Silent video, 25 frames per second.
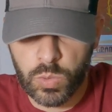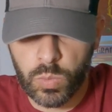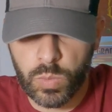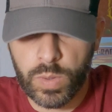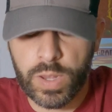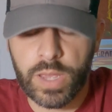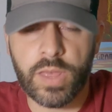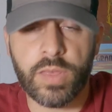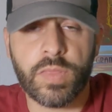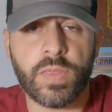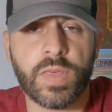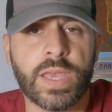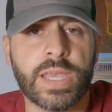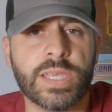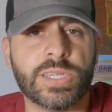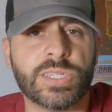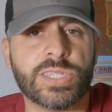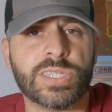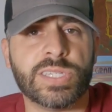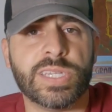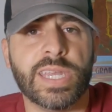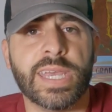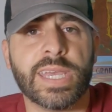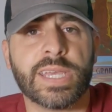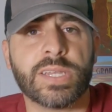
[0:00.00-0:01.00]
with a
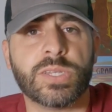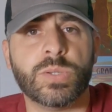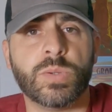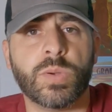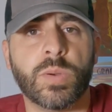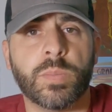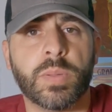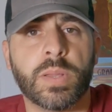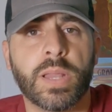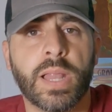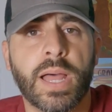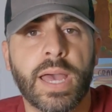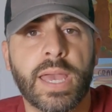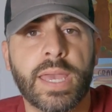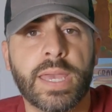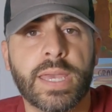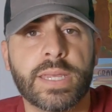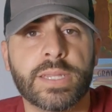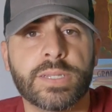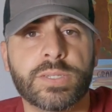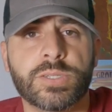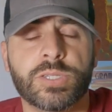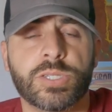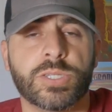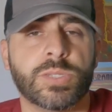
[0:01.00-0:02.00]
stick to apply
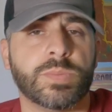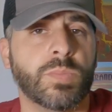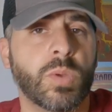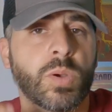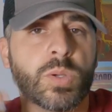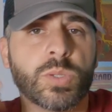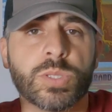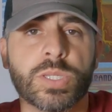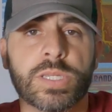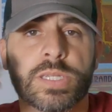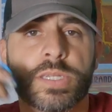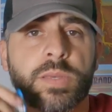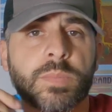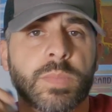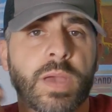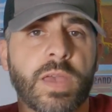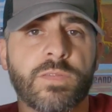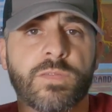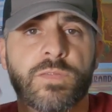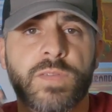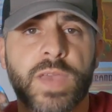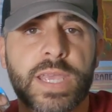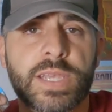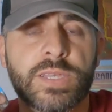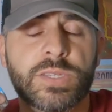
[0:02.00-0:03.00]
it just mostly to my
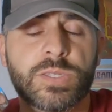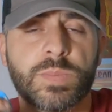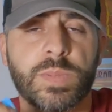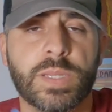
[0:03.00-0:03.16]
face,